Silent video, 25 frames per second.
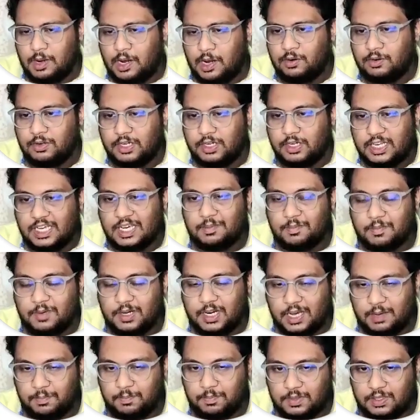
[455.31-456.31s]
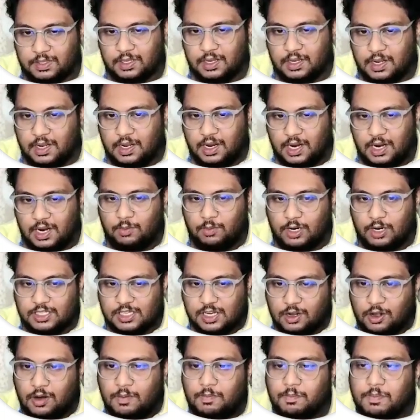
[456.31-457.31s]
how deep depth, and what is
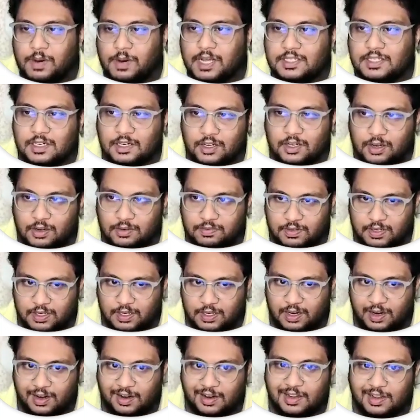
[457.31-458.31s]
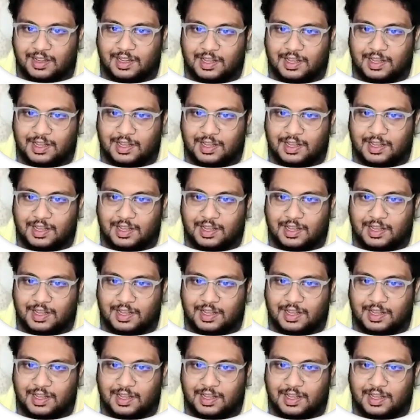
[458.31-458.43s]
the complexity of it, right?